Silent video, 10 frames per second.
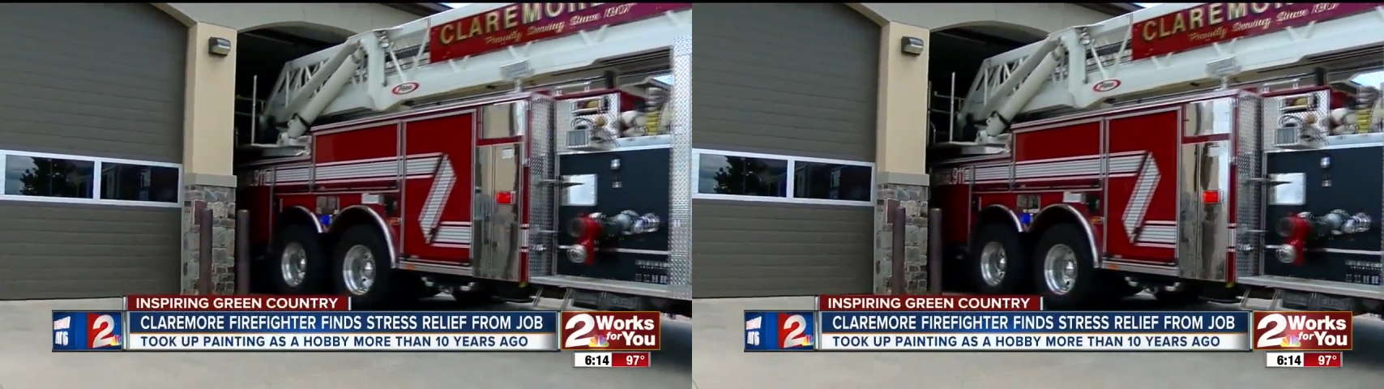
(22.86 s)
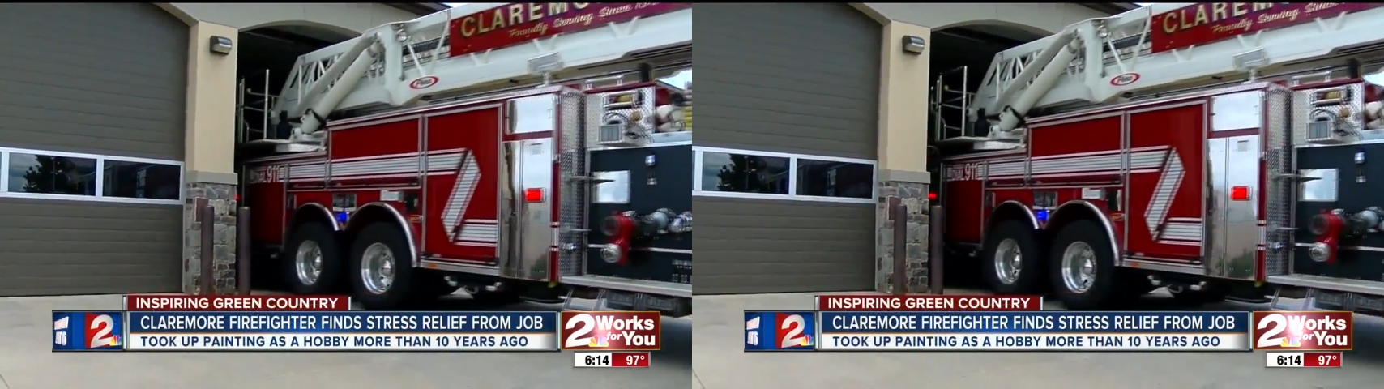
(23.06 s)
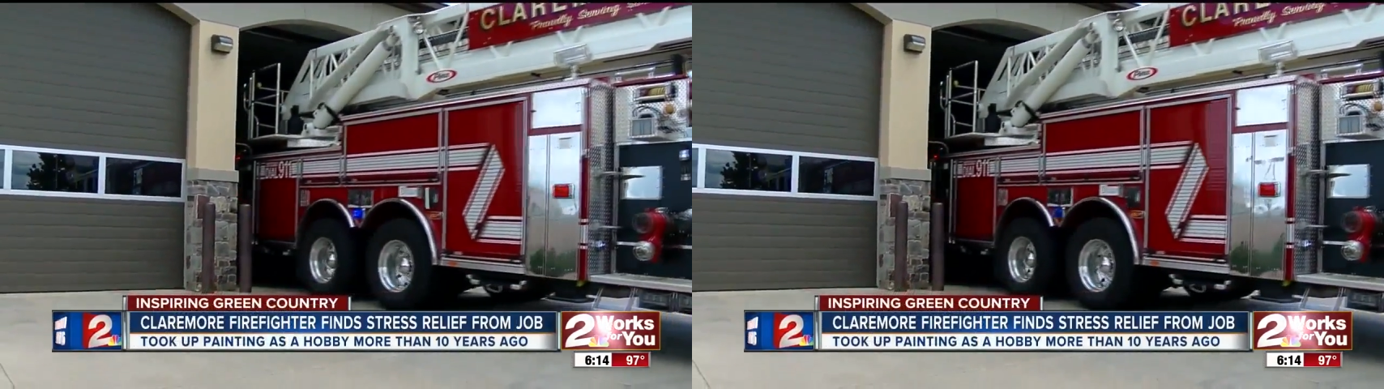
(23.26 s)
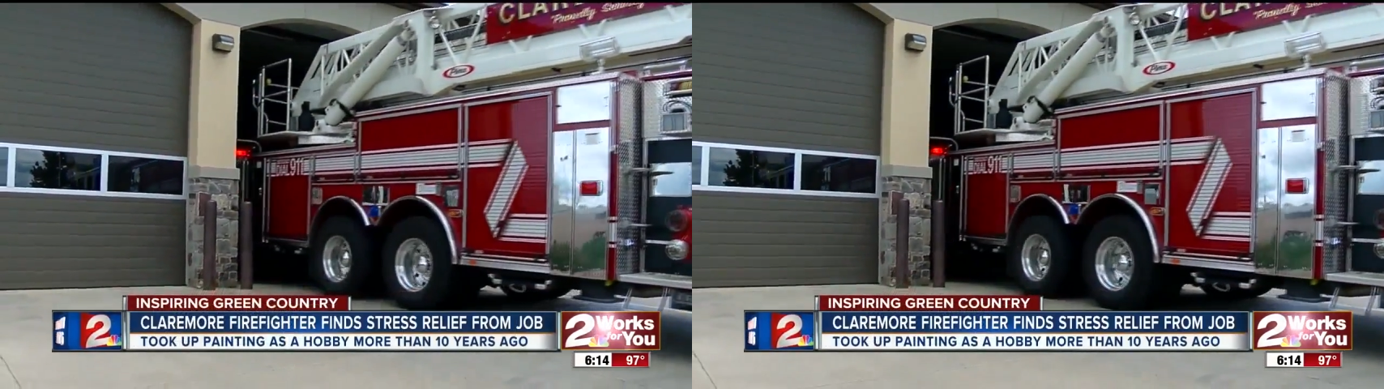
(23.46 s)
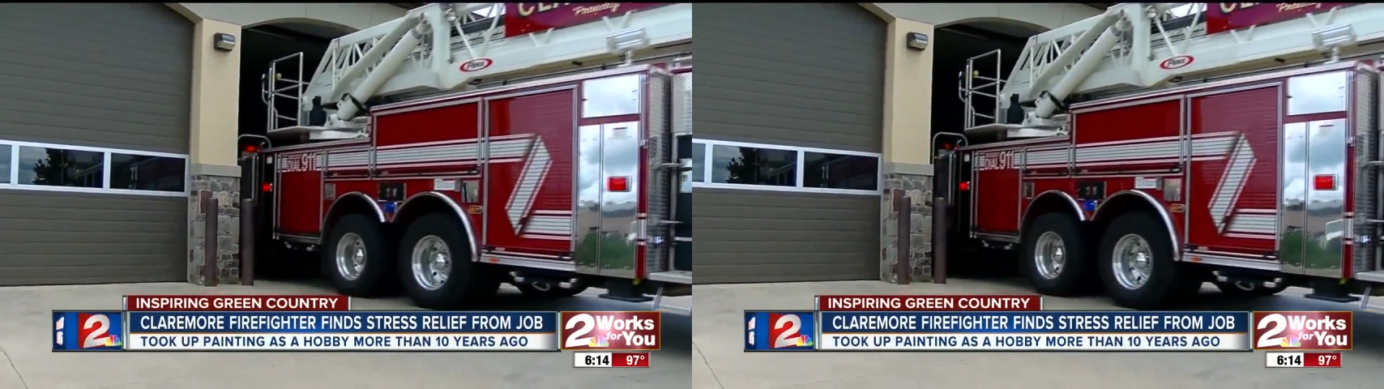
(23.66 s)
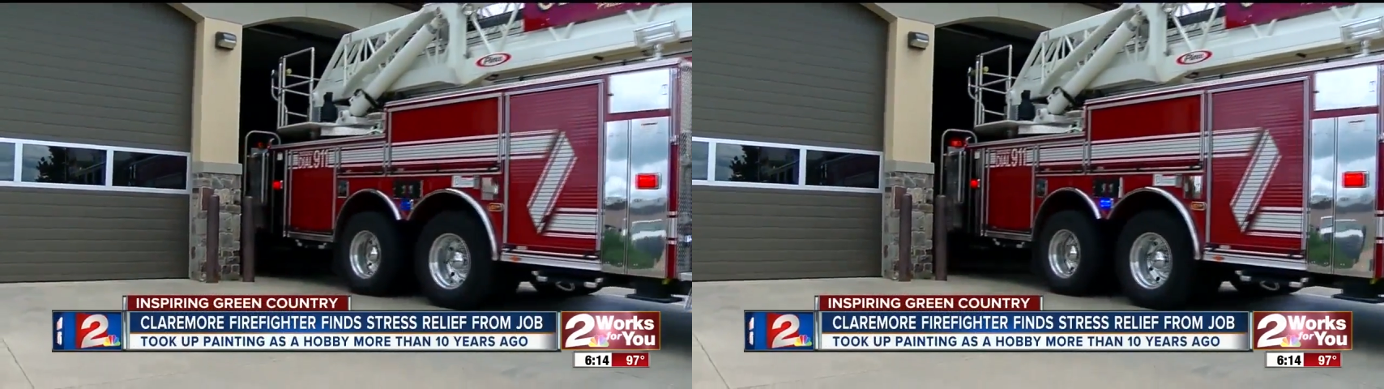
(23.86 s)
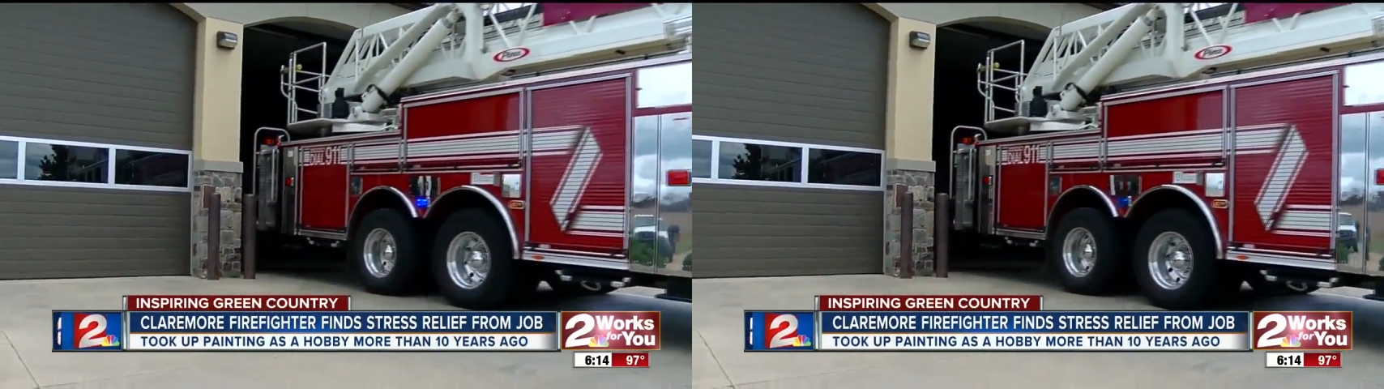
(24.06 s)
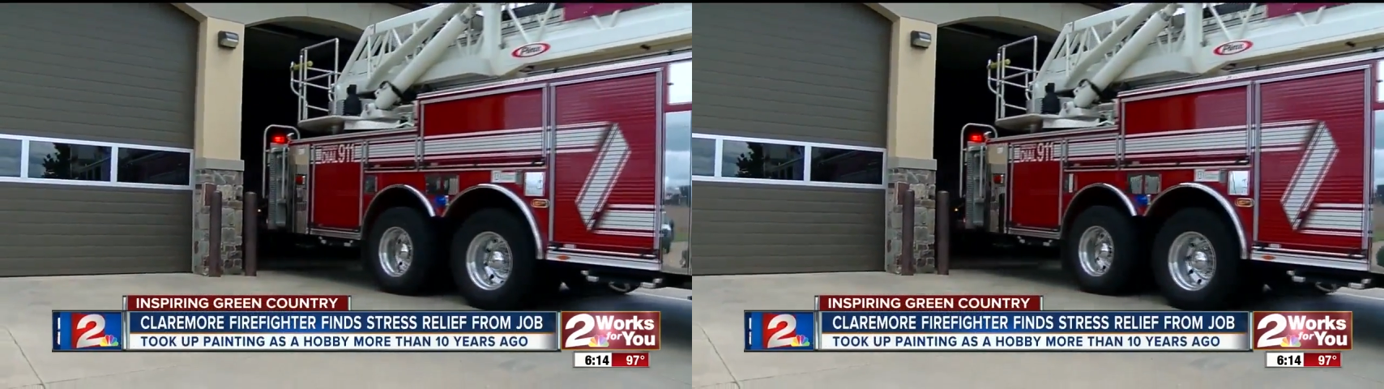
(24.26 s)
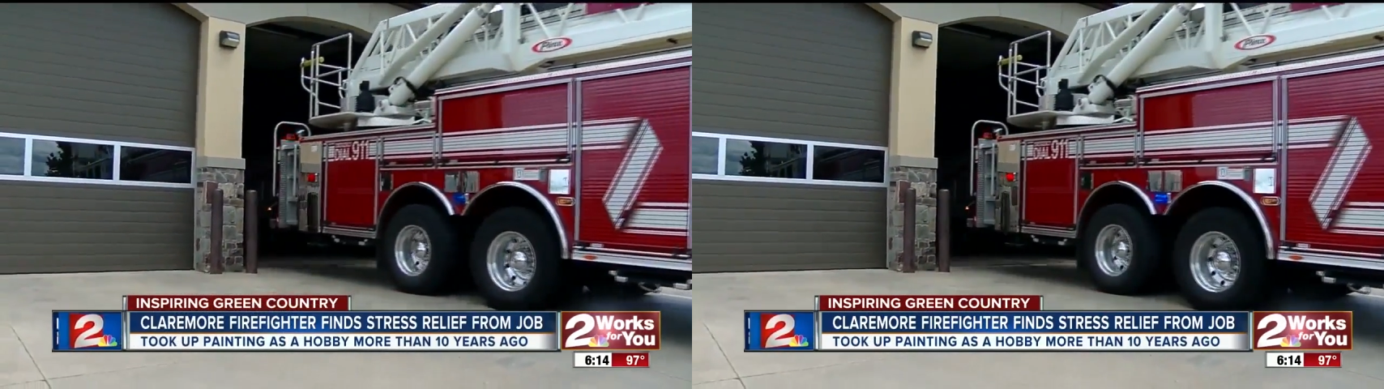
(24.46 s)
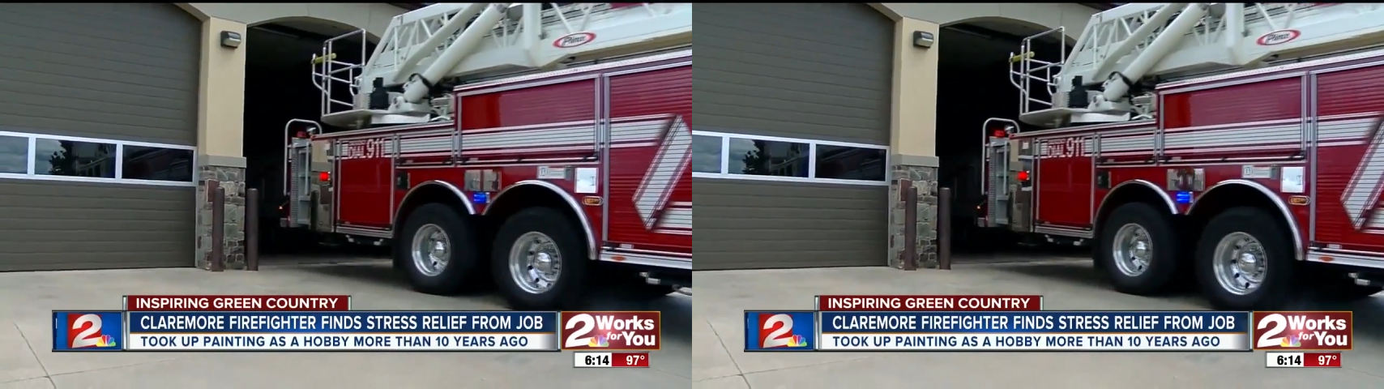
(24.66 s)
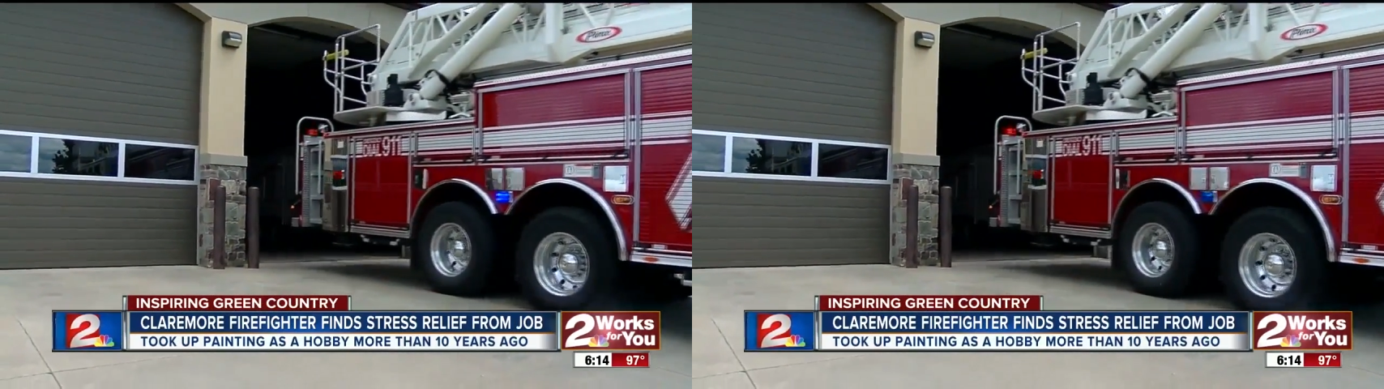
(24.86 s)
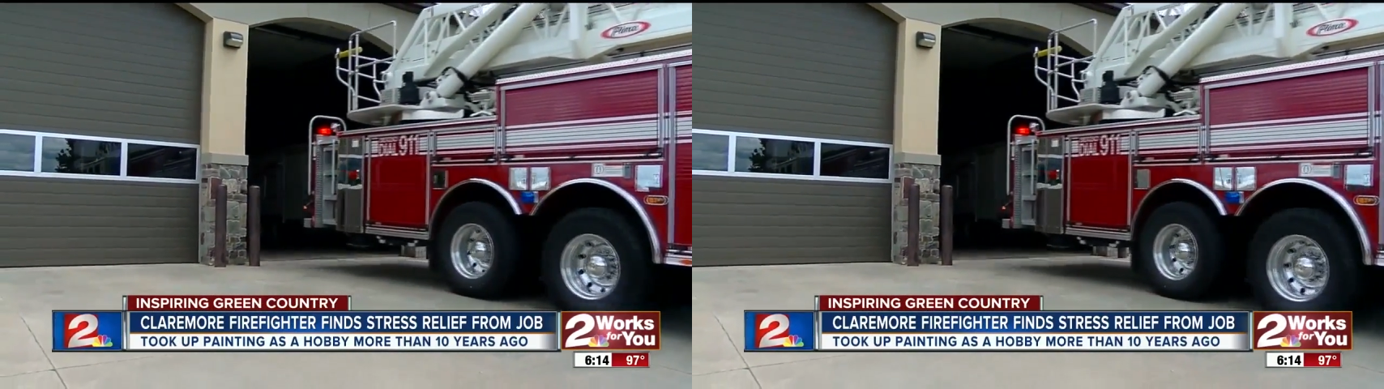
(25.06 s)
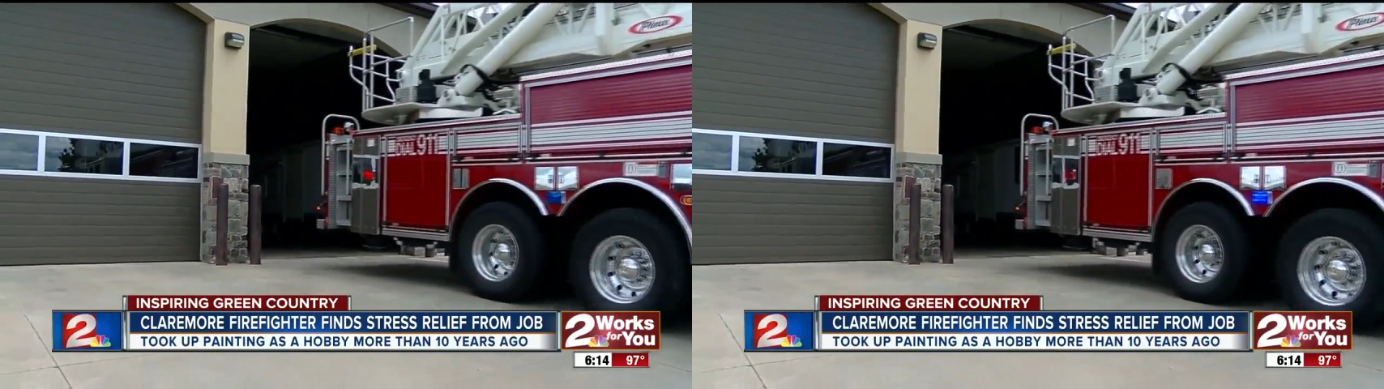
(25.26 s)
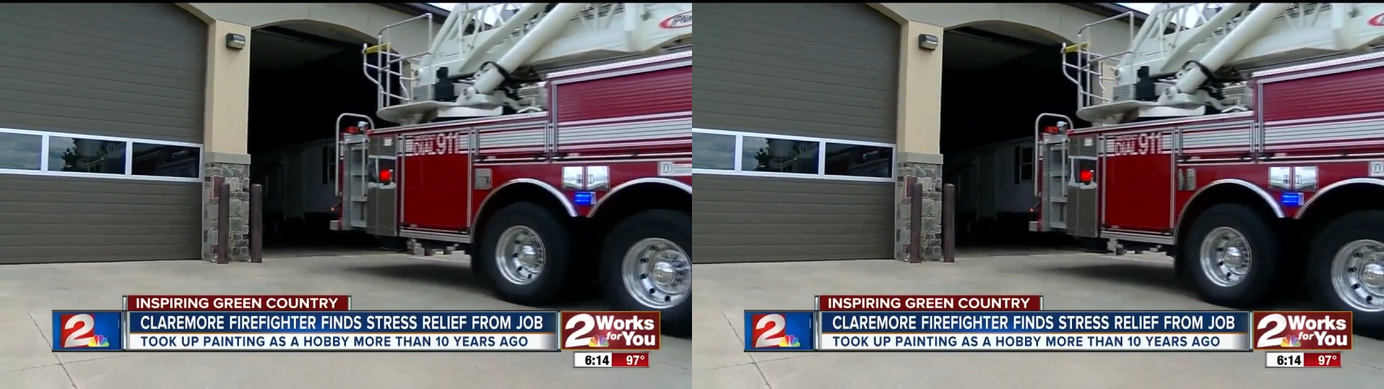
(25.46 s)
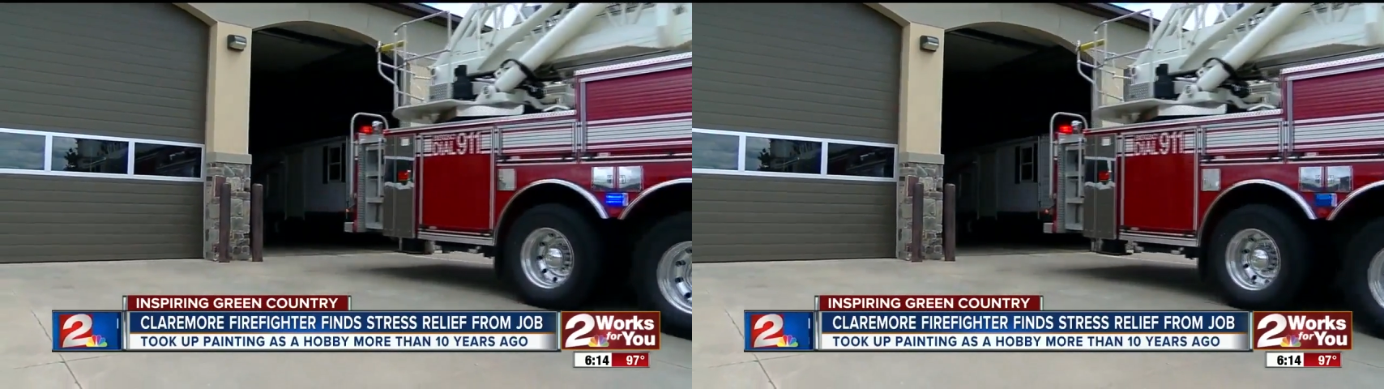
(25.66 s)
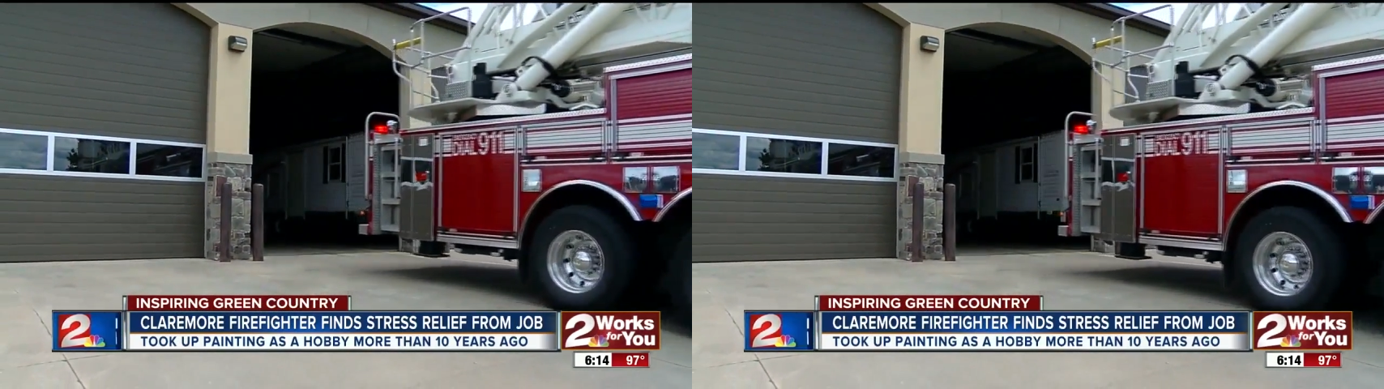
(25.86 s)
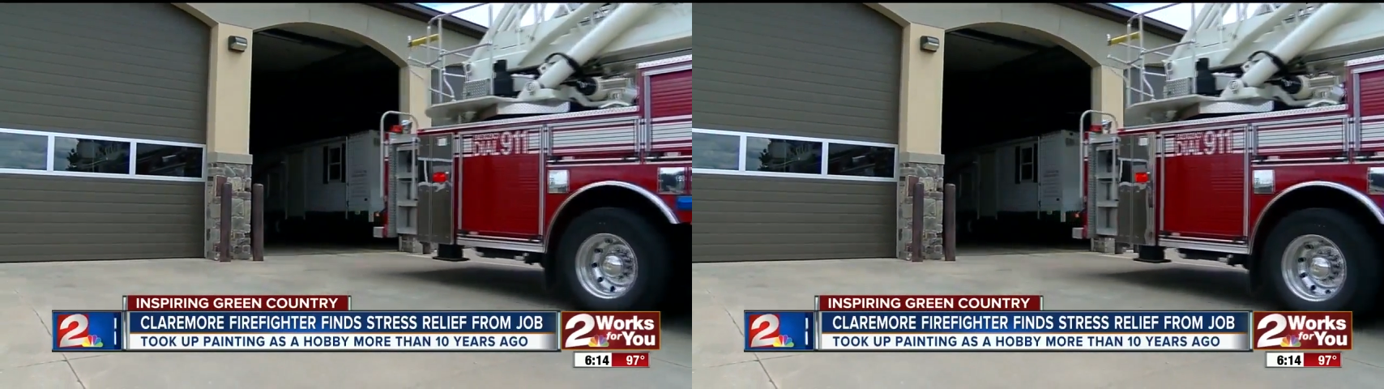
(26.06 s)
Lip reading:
(no speaker visible)